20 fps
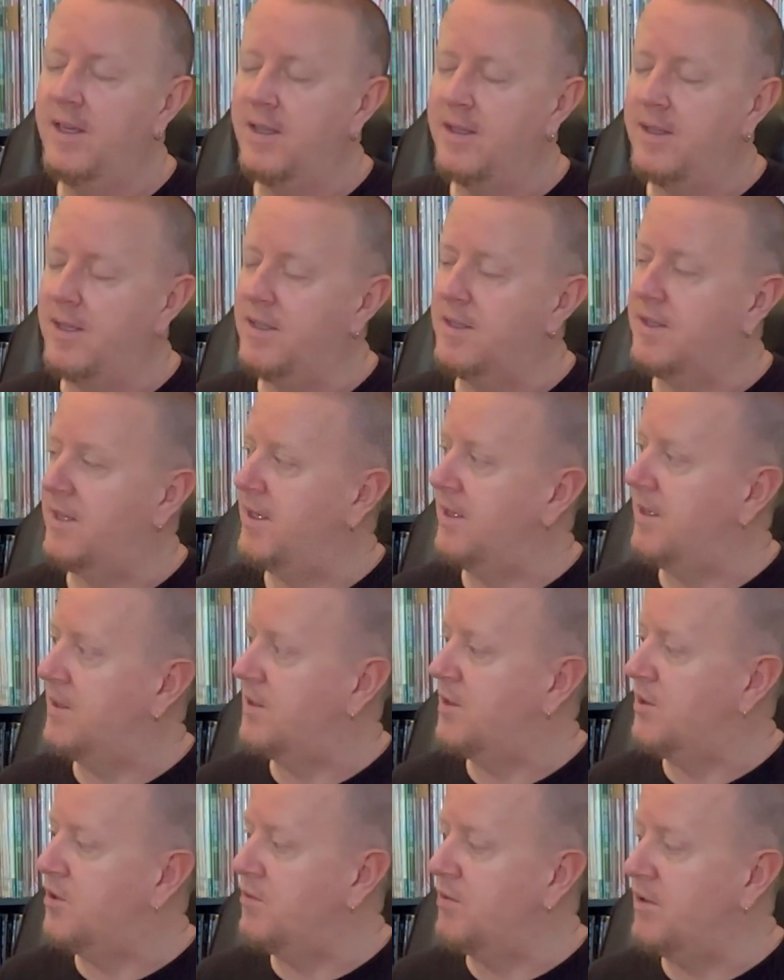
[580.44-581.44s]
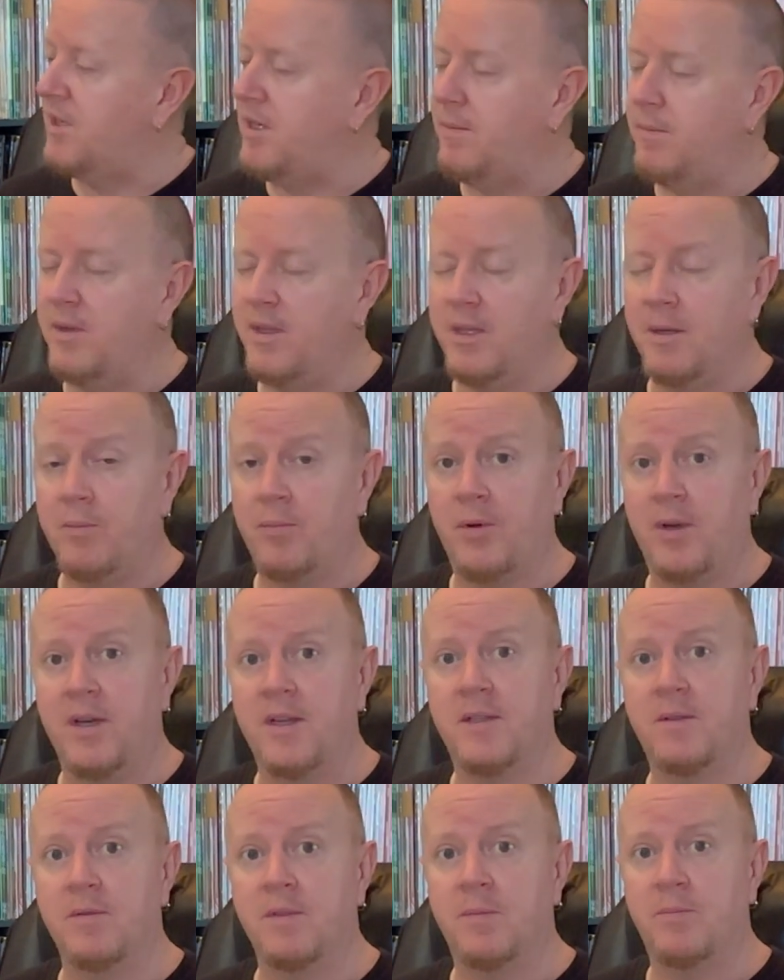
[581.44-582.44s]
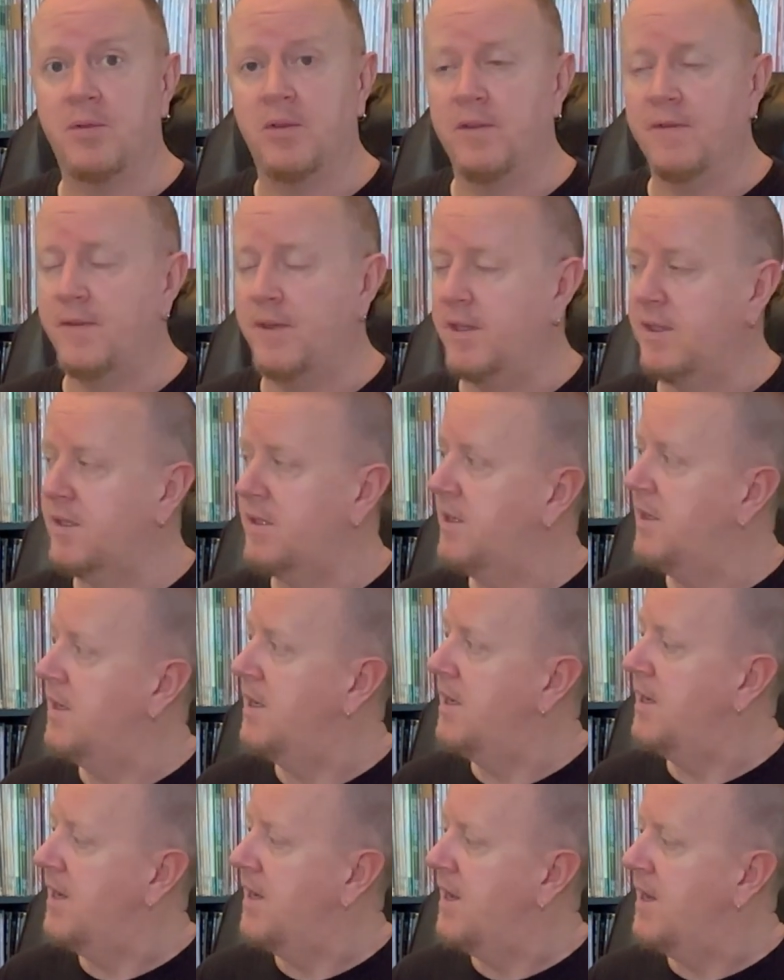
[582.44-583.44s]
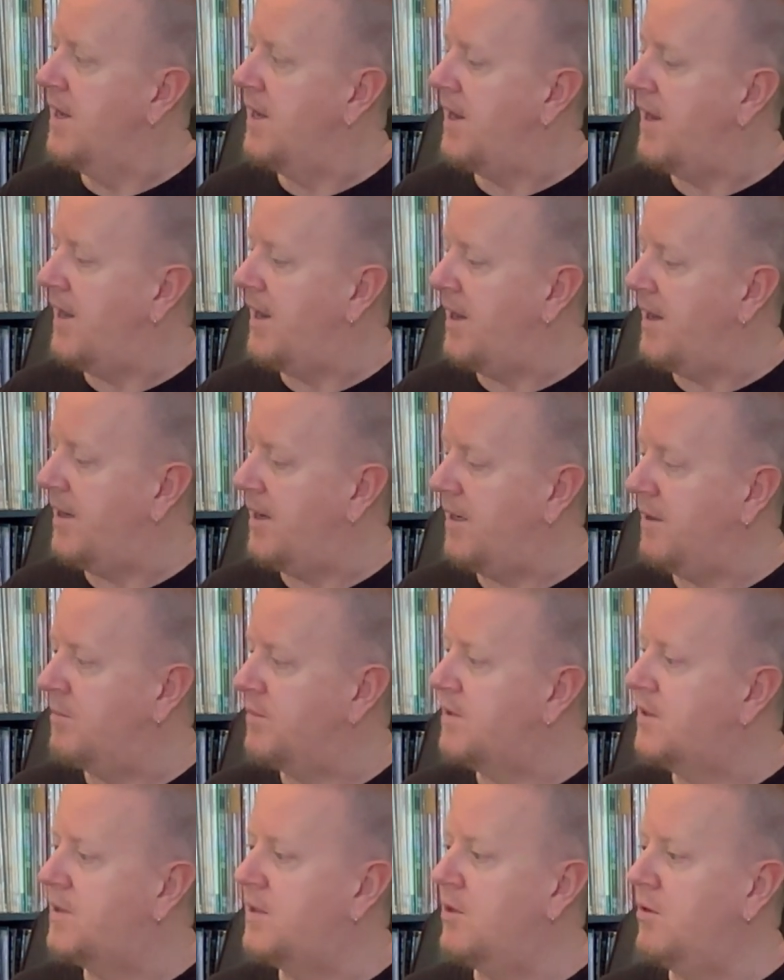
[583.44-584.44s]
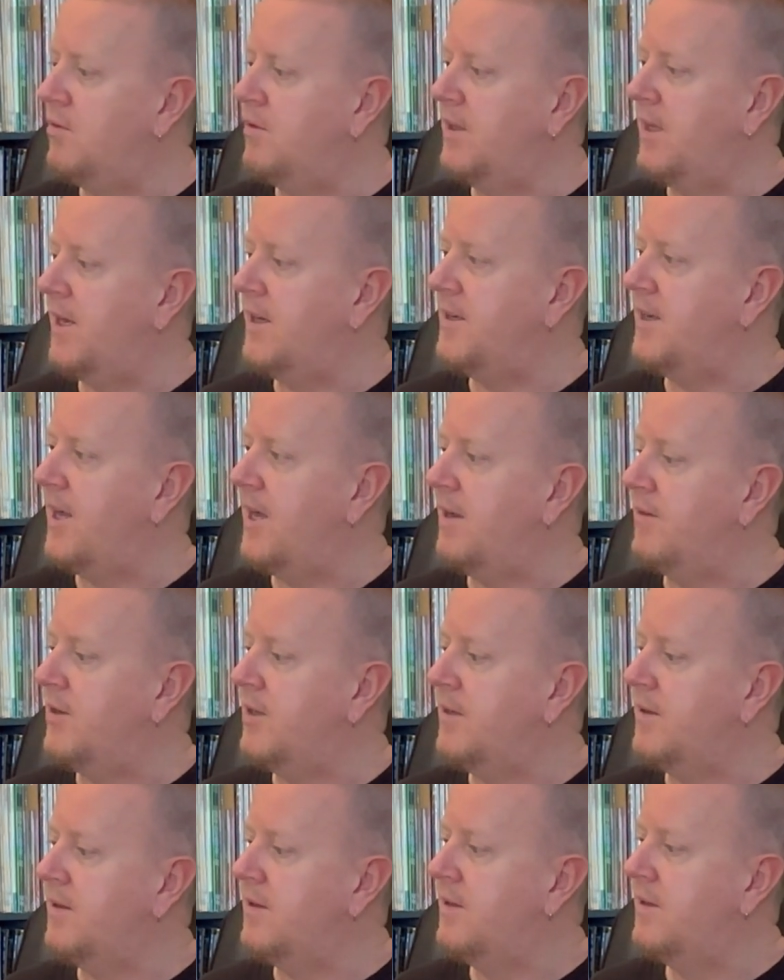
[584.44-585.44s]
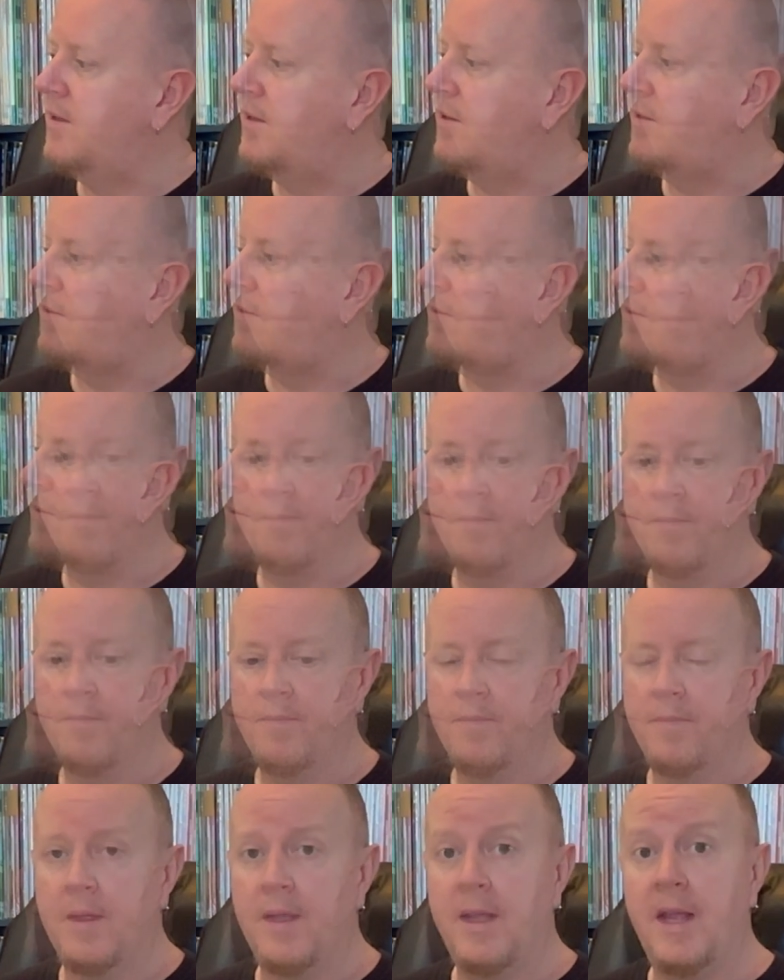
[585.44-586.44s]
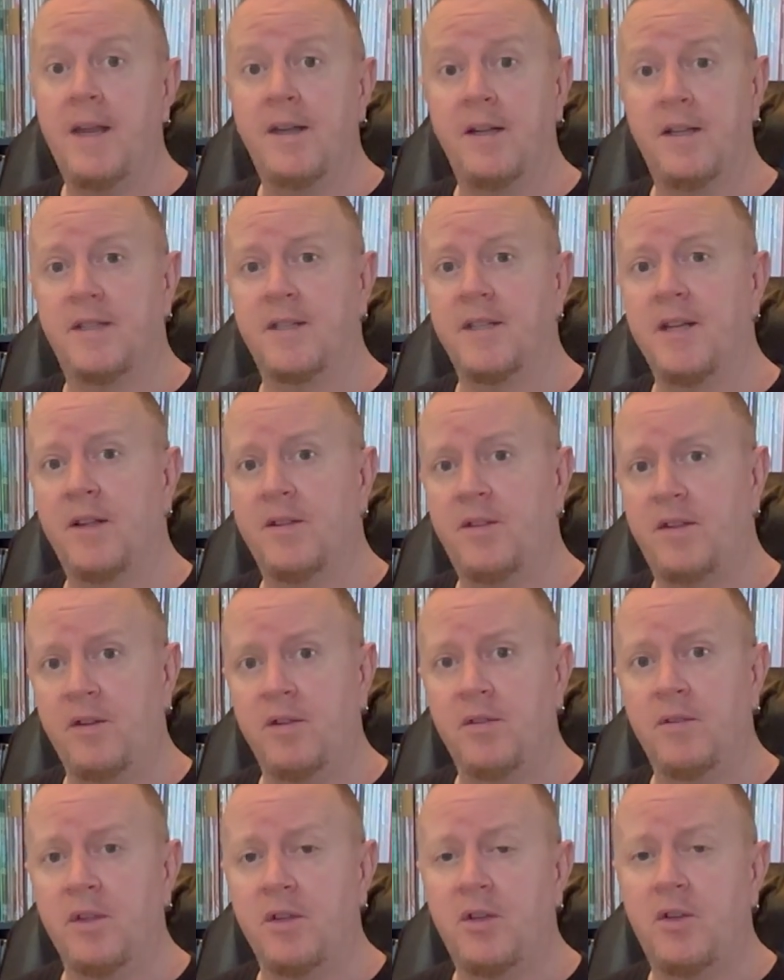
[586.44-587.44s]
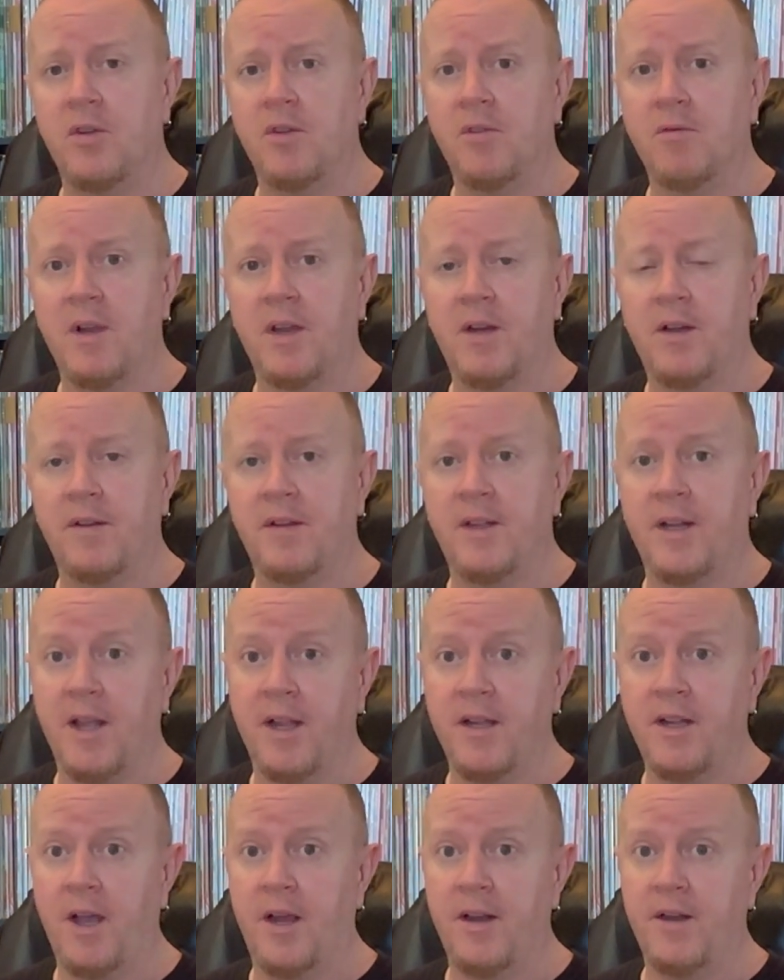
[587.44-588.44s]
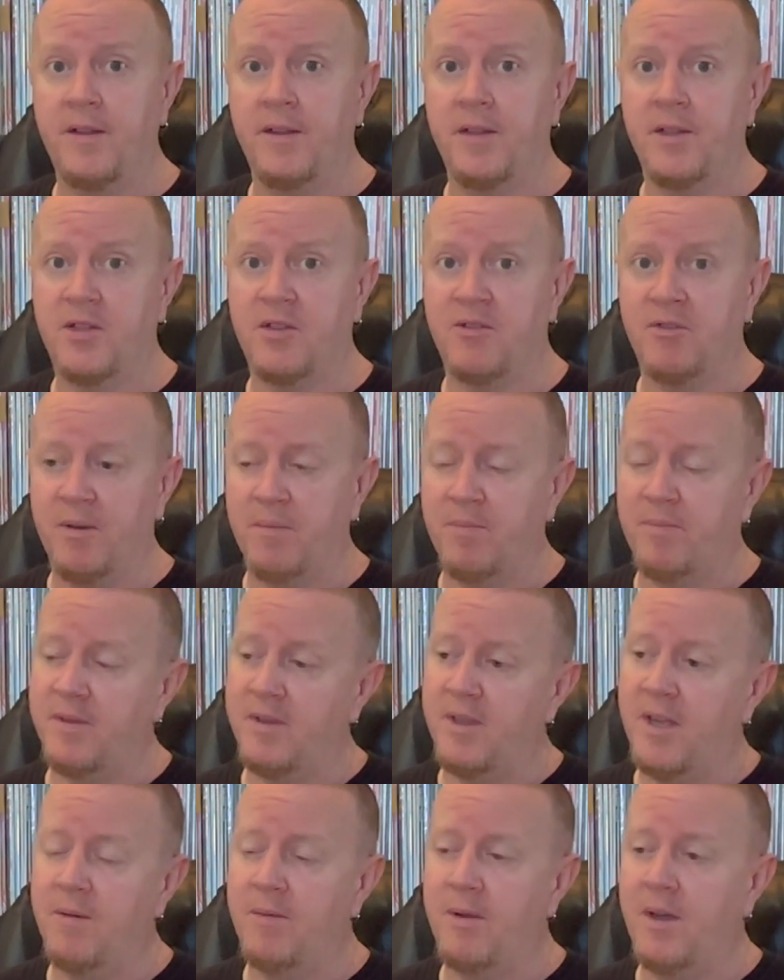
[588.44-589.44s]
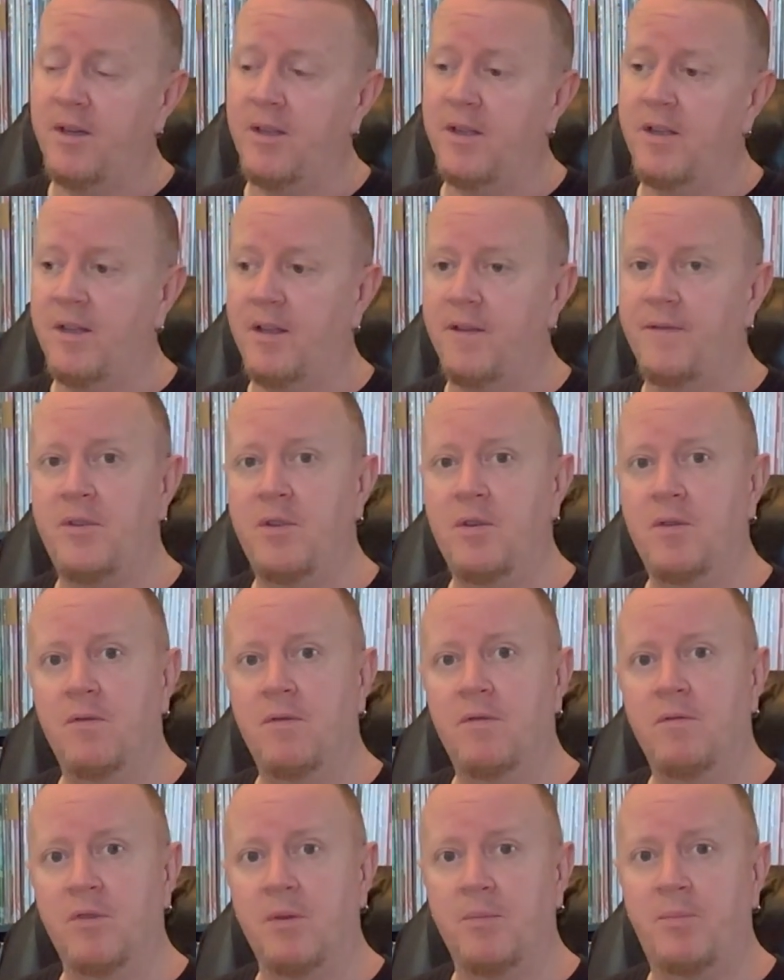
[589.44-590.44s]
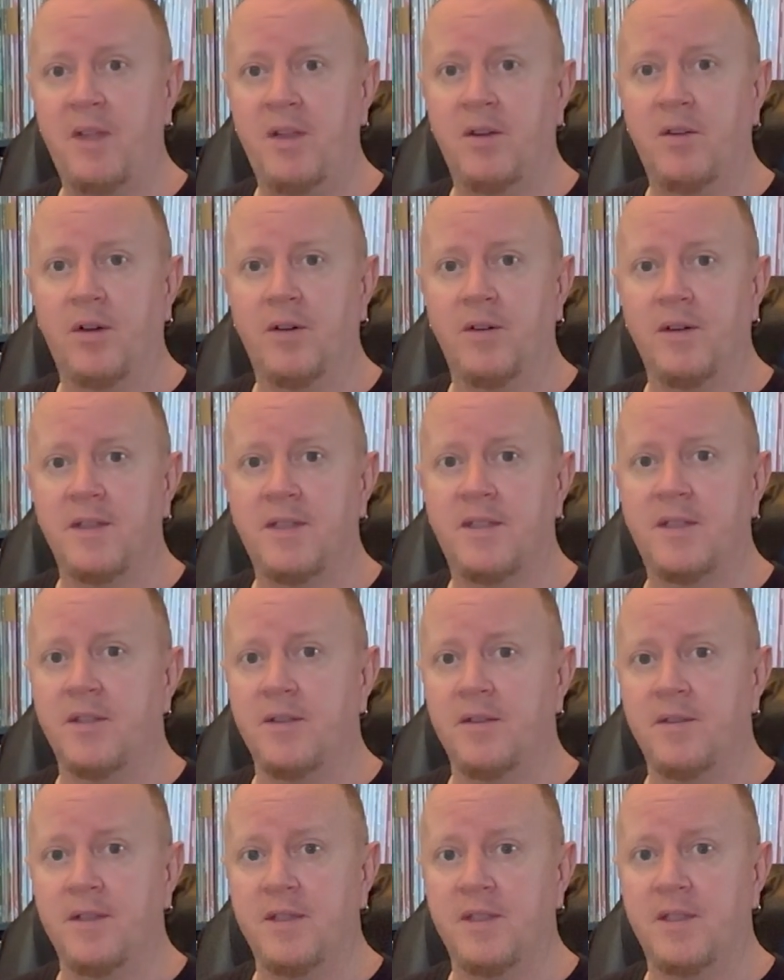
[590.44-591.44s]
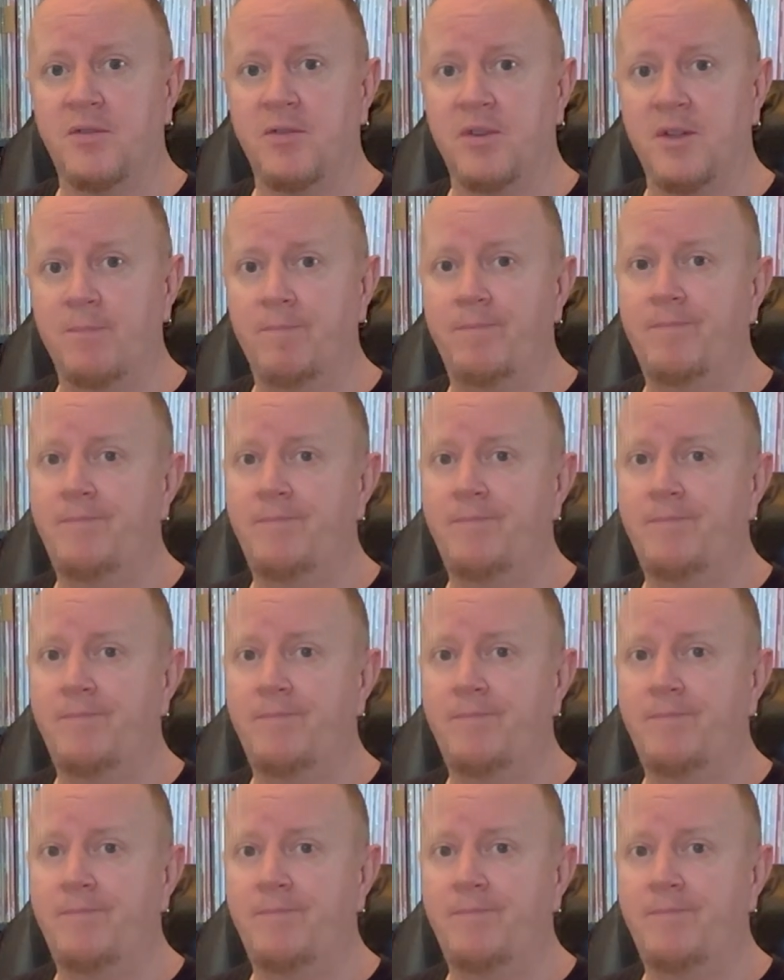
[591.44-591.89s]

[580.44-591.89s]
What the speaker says: This thing is a dream, and the price was perfect, and I am so glad to have it. And it's not the only Cure record that I got on this trip. I got a few repeat artists on this trip.